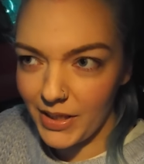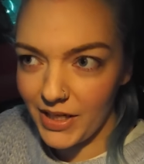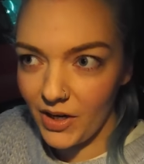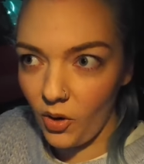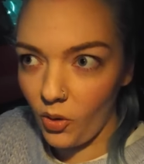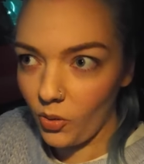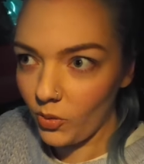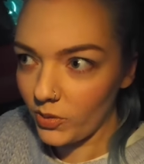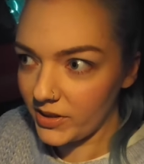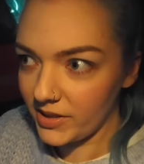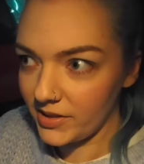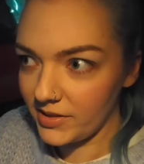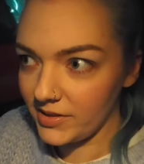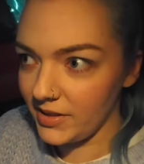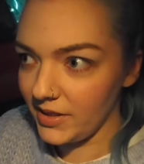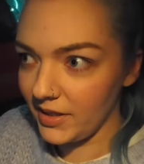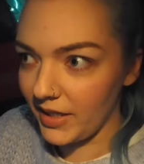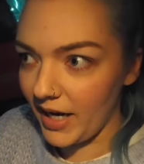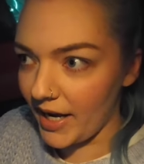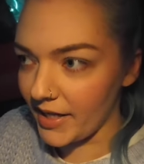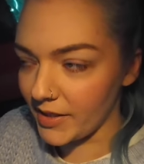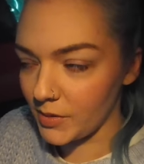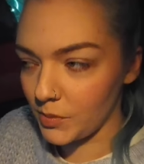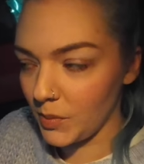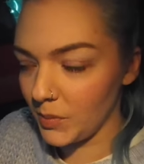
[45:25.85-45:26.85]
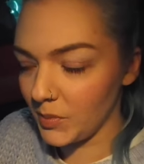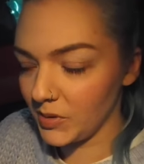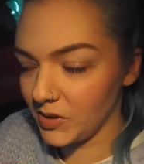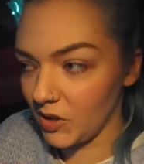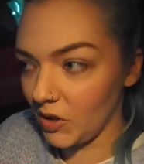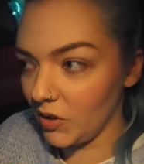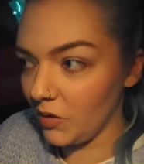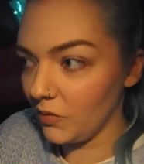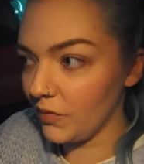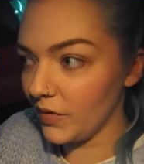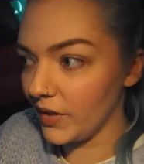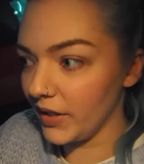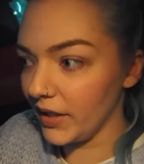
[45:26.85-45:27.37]
All Disney cast members are
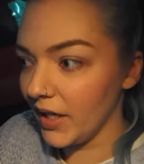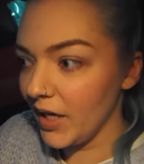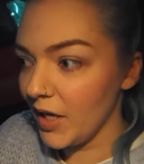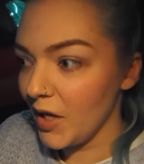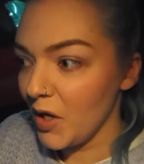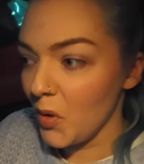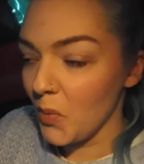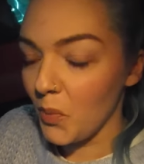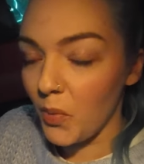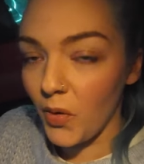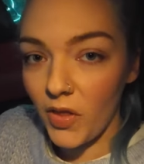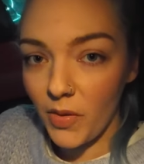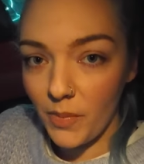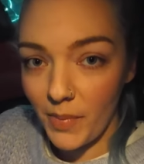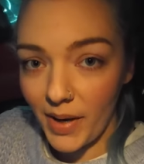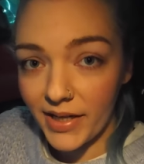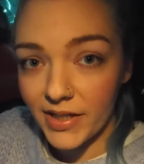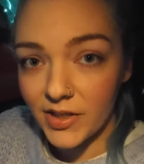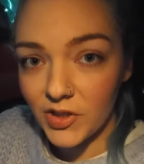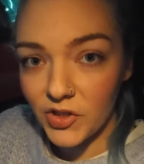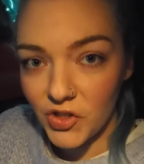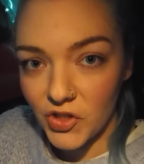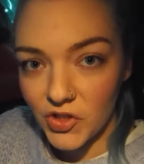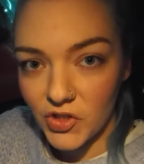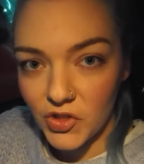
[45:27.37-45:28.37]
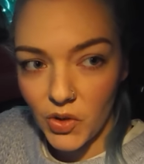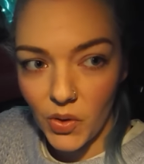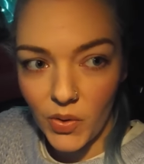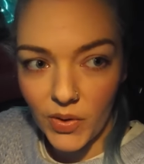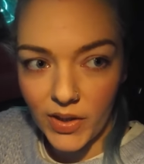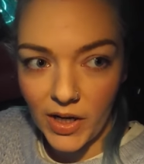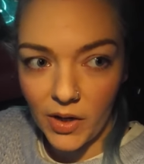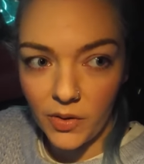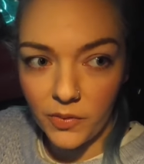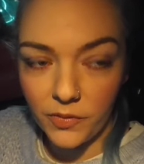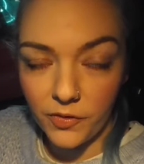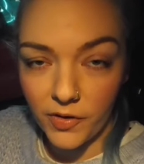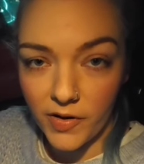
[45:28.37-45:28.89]
lovely. But they managed to sort it
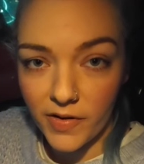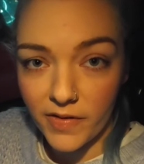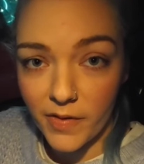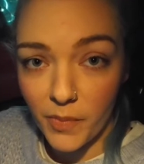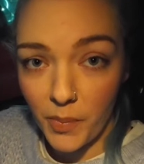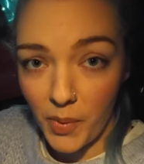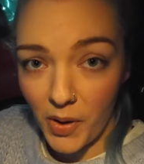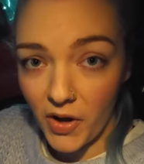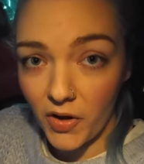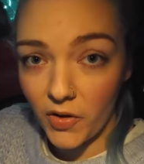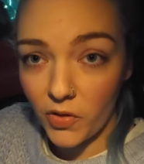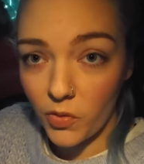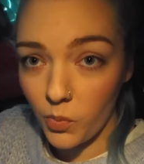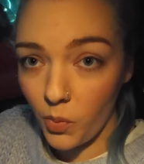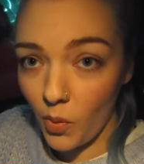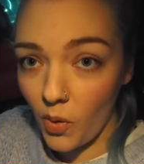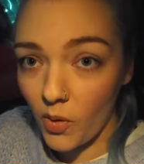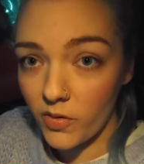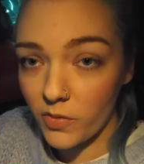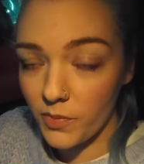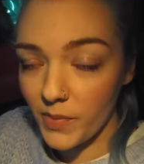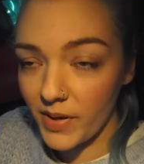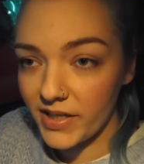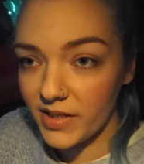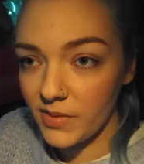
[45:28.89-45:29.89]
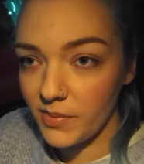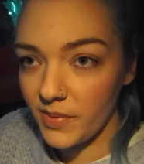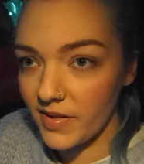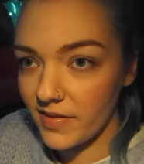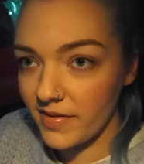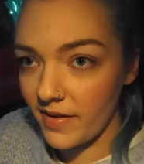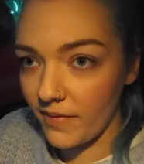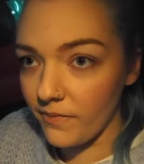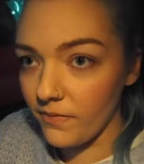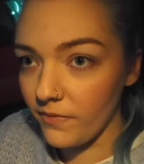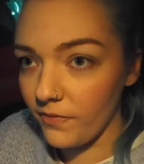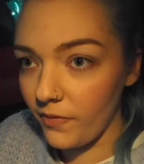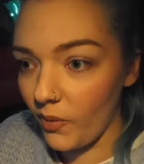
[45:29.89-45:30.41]
out for us. The purse was meant to be
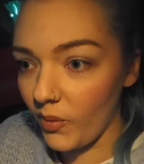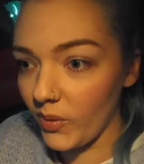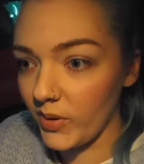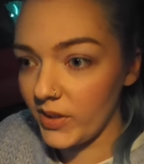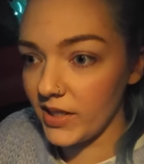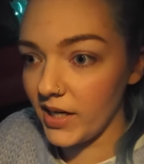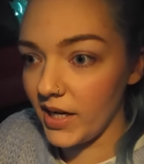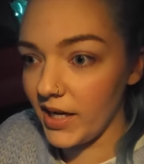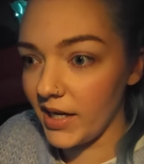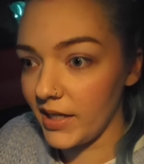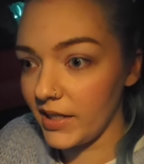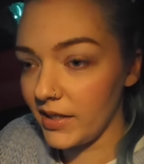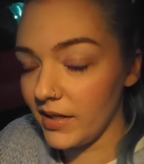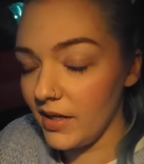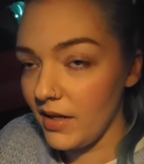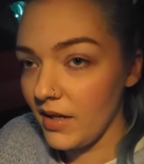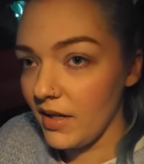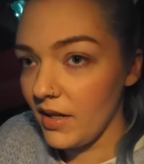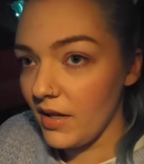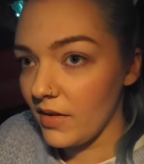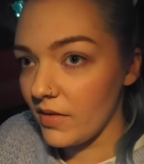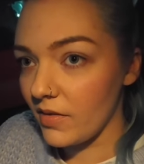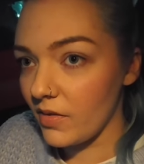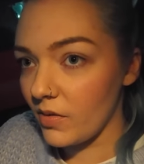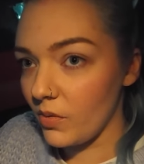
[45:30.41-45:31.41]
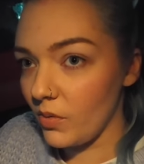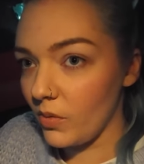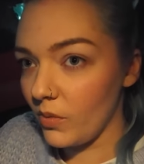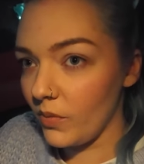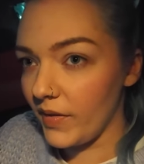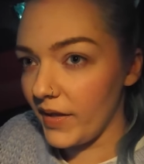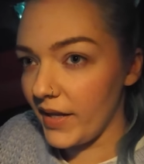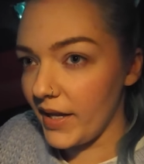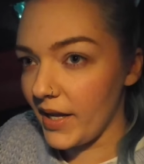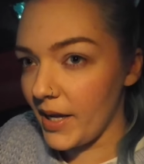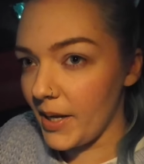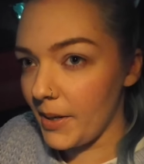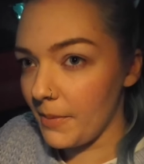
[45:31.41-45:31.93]
$7.49, so they